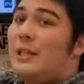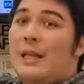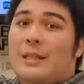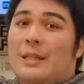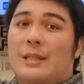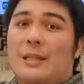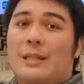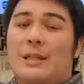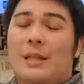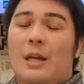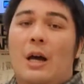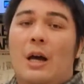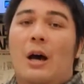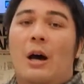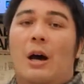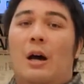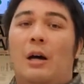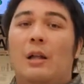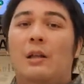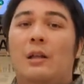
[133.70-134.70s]
intestines,
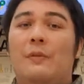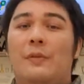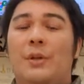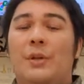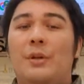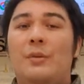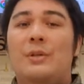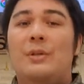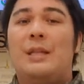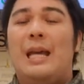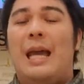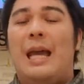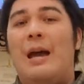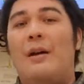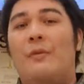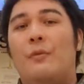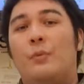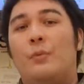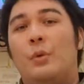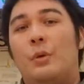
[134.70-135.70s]
all of those
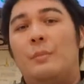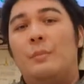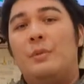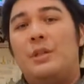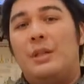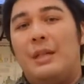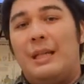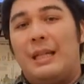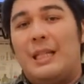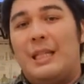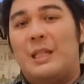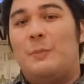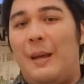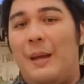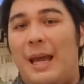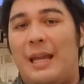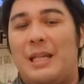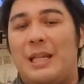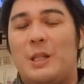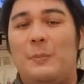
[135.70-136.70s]
have room to
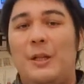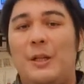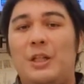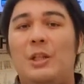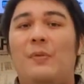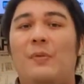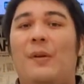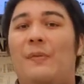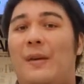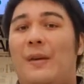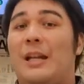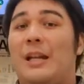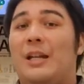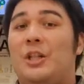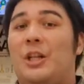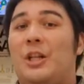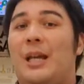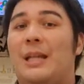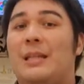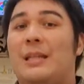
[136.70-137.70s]
expand, especially if I've had
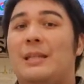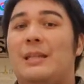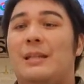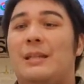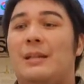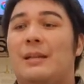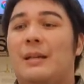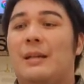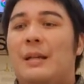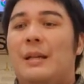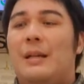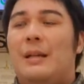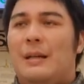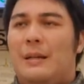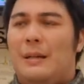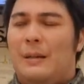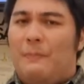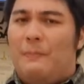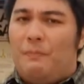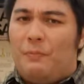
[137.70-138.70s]
a chance to
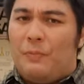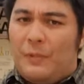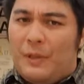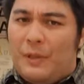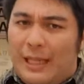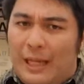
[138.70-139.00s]
um,